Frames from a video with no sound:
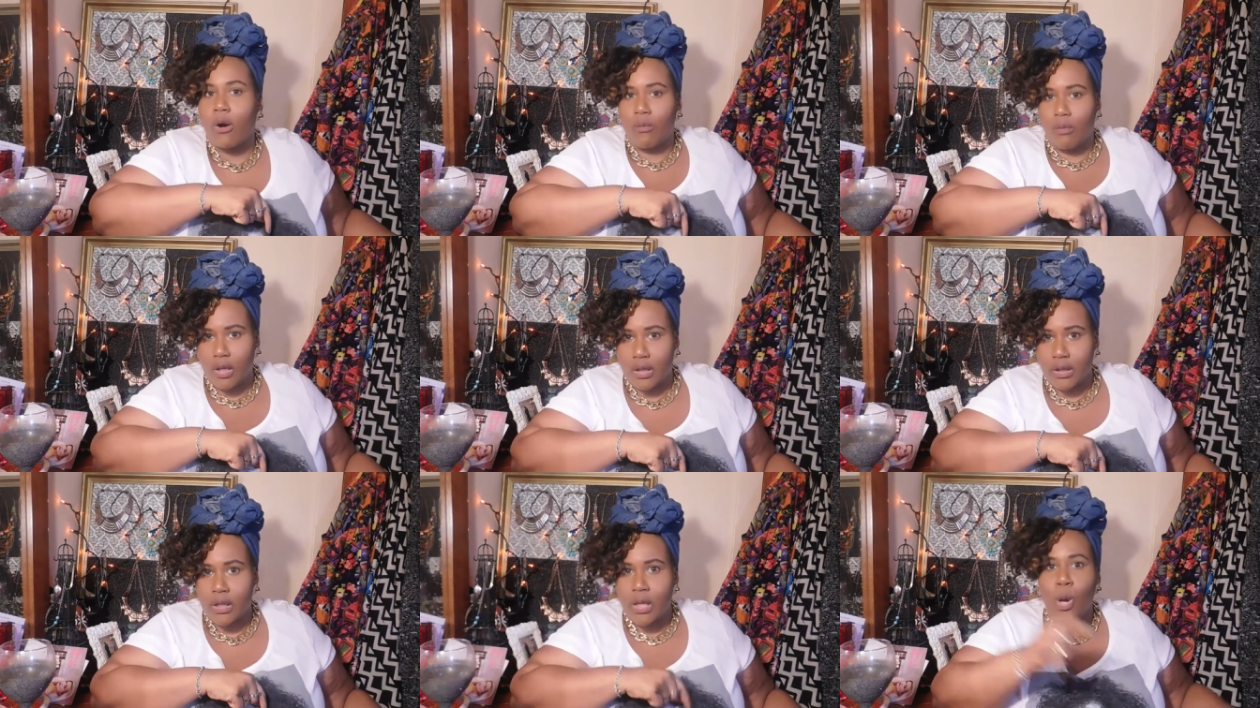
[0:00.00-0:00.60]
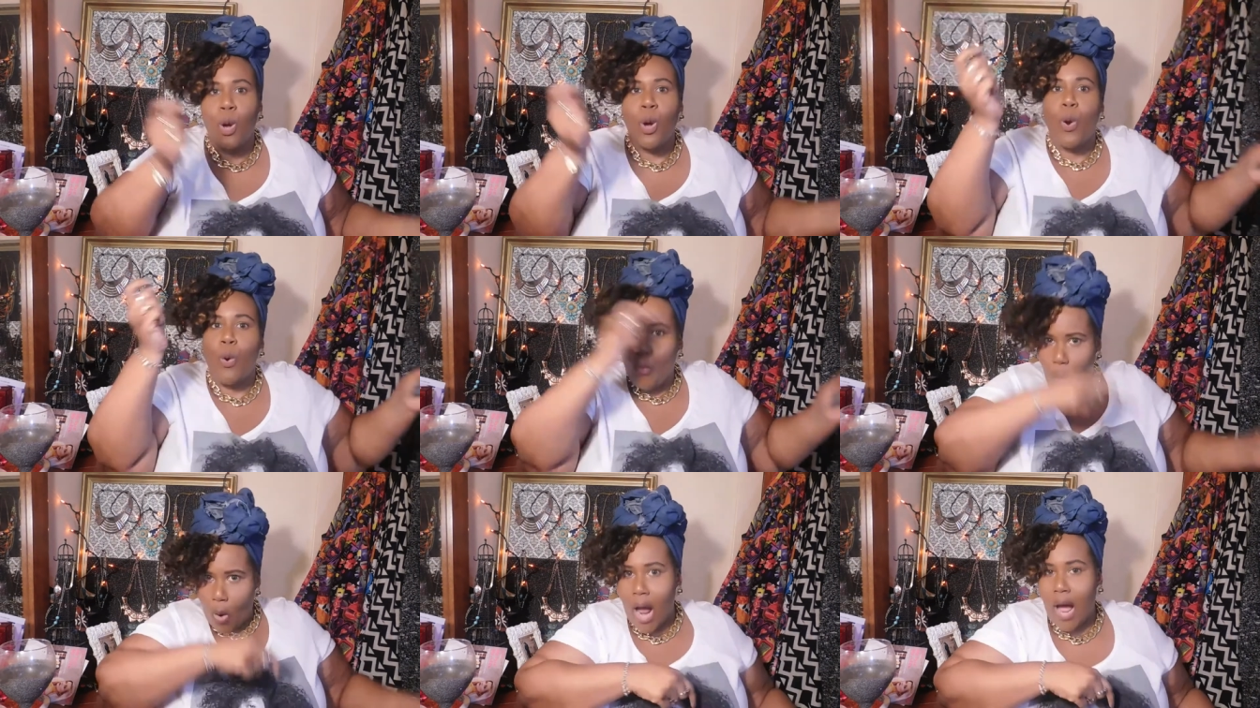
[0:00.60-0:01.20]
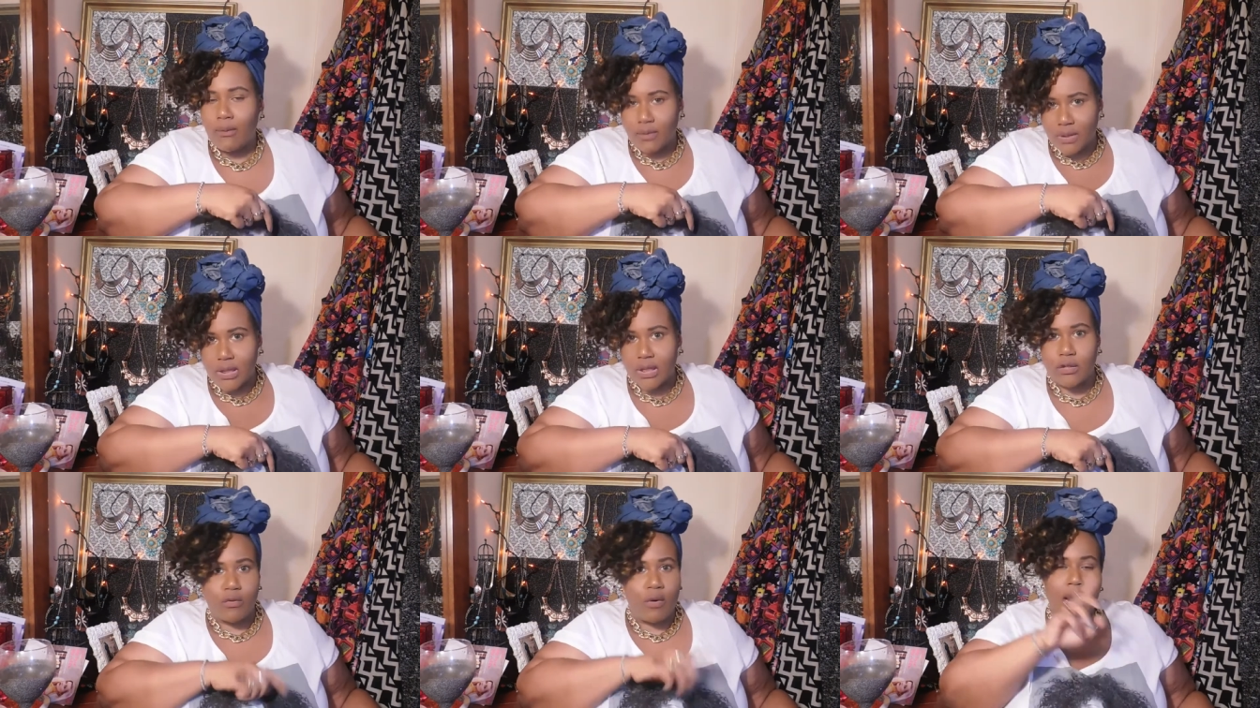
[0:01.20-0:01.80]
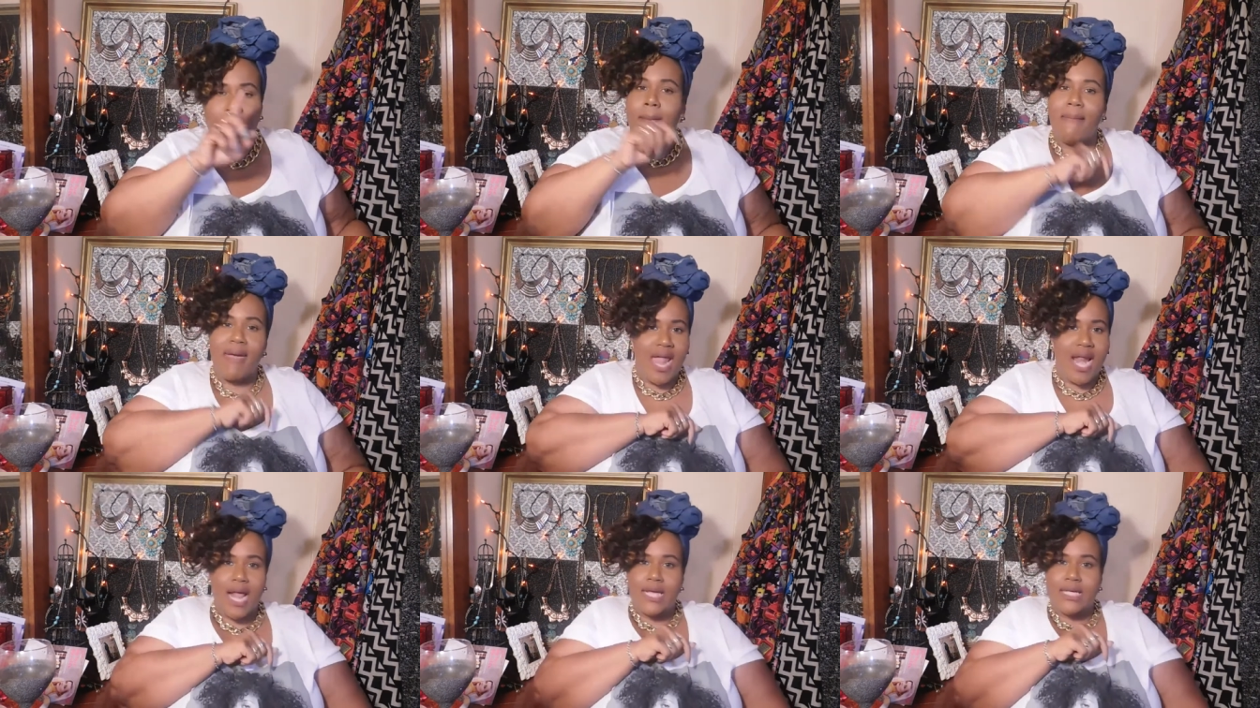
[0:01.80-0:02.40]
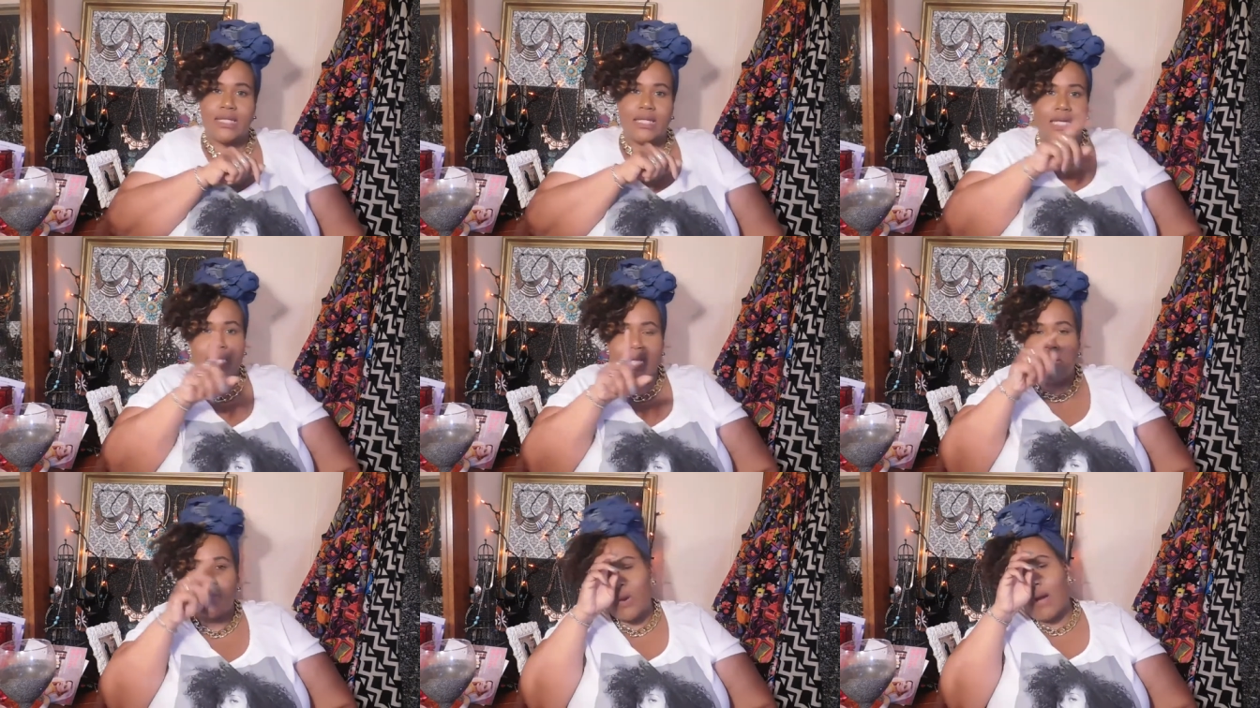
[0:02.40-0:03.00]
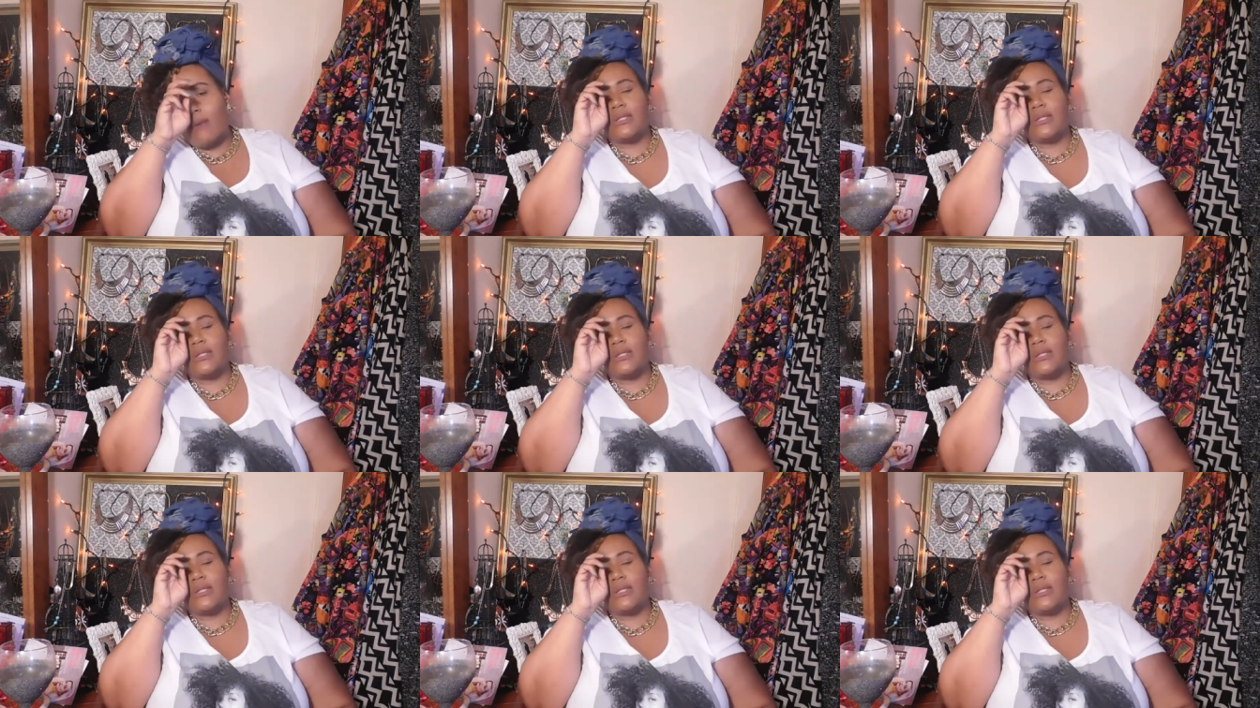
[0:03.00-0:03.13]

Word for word: one while I was in the store. And I'm mad I didn't see it. They knew I was